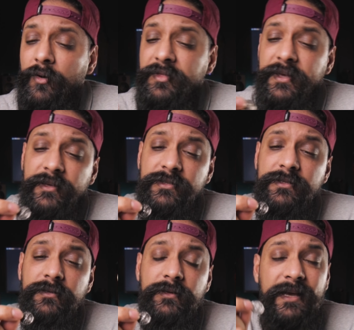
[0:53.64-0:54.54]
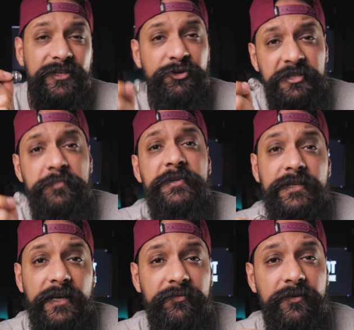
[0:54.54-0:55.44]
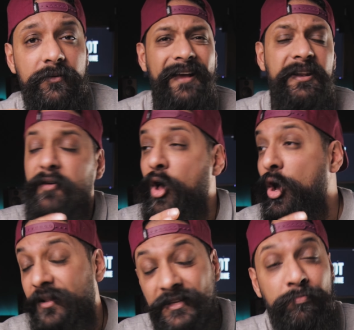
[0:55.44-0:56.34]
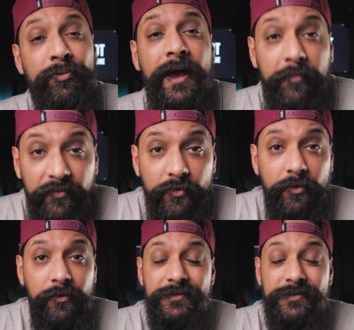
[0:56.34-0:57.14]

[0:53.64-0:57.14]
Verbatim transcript: got this as a Christmas gift. Now, I never heard of this brand before,